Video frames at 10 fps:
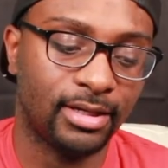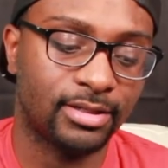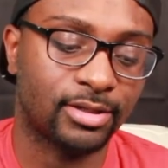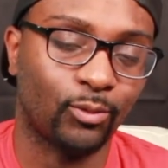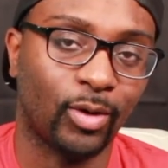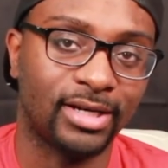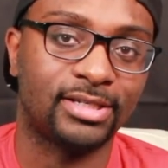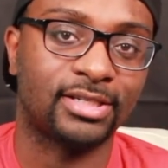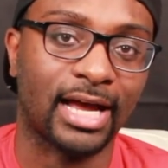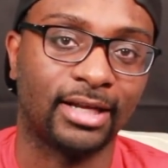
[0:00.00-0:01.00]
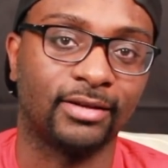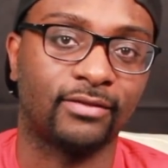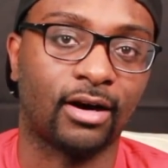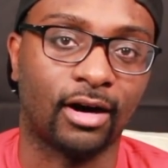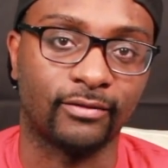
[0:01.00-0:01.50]
is one style
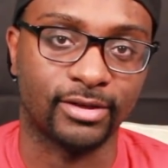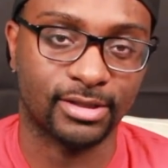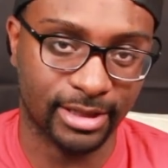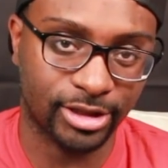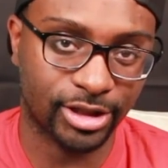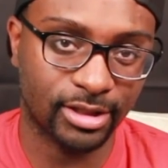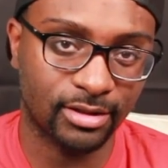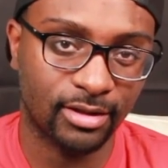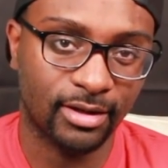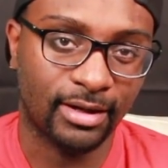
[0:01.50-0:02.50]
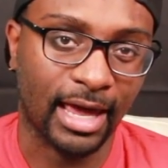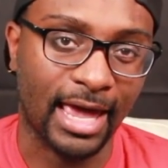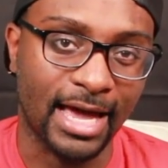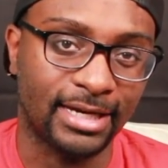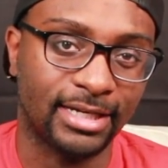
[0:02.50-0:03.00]
of conversation,
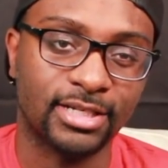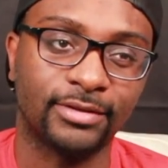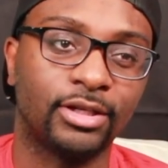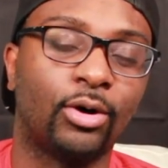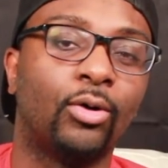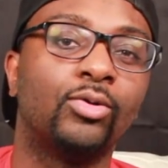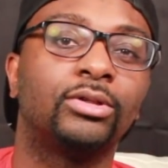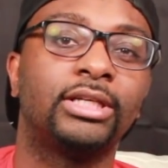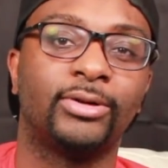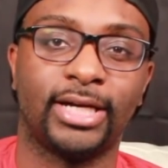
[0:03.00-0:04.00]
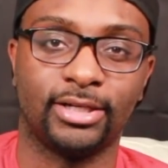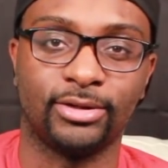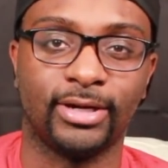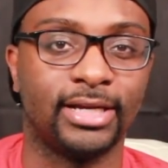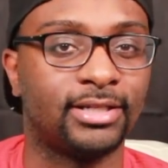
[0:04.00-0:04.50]
and it's not the only way to
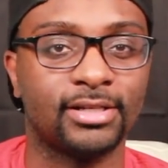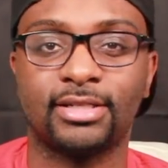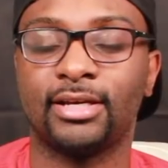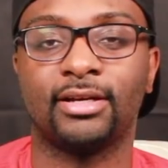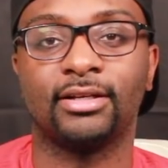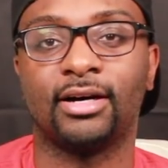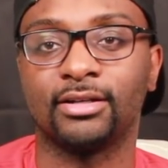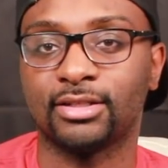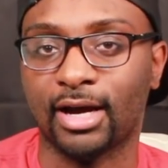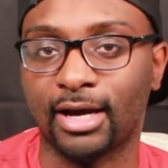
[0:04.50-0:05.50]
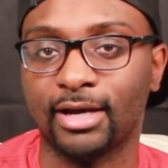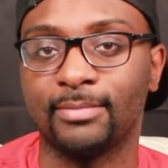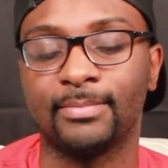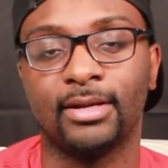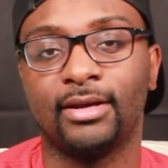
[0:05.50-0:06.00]
do it. It does take a long
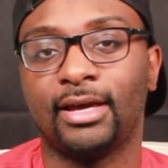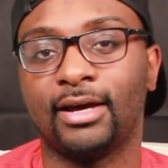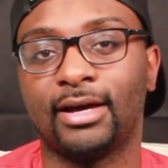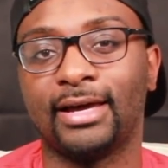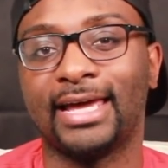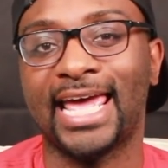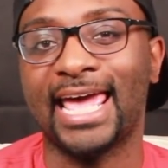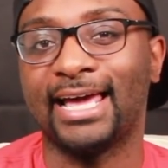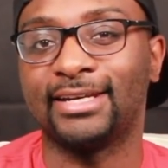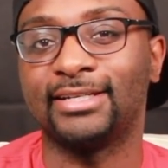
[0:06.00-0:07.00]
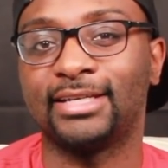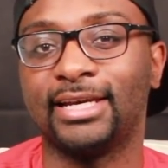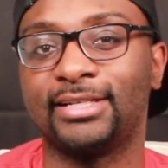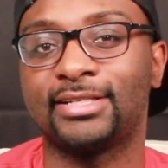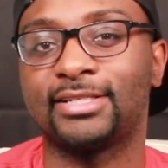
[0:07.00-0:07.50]
time, and
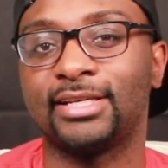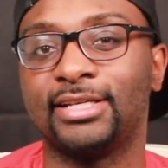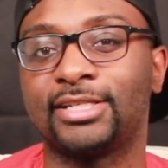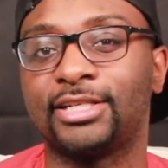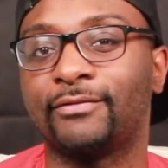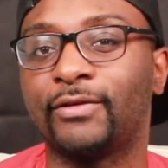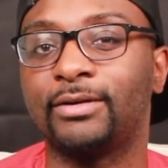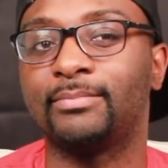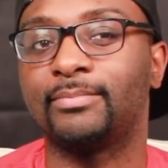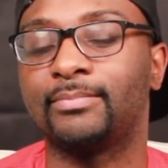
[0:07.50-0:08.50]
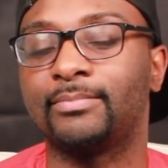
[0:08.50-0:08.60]
it's a different